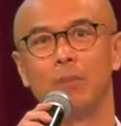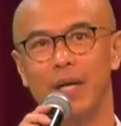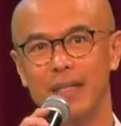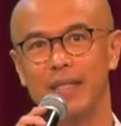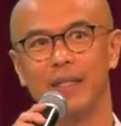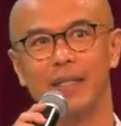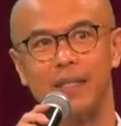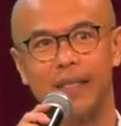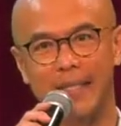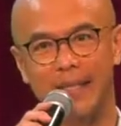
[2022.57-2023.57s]
but
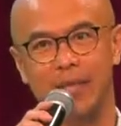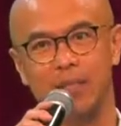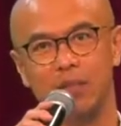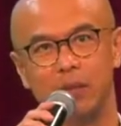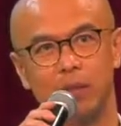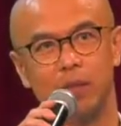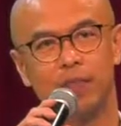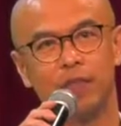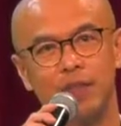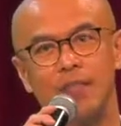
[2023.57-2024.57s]
uh, it starts on the
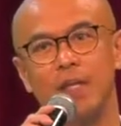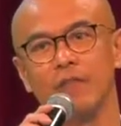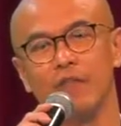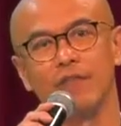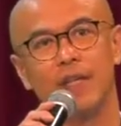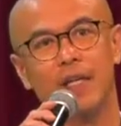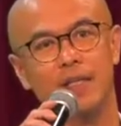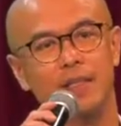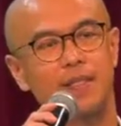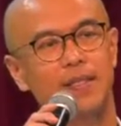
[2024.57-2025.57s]
first day of the
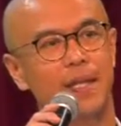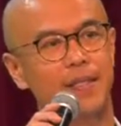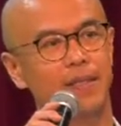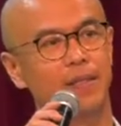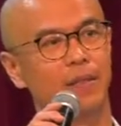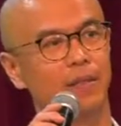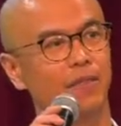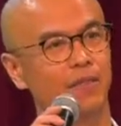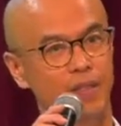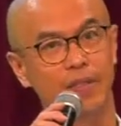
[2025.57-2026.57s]
fast, starts on
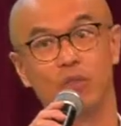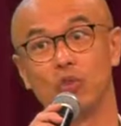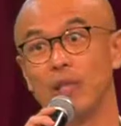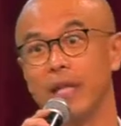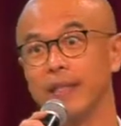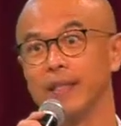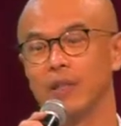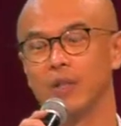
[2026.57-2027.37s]
the 1st of July,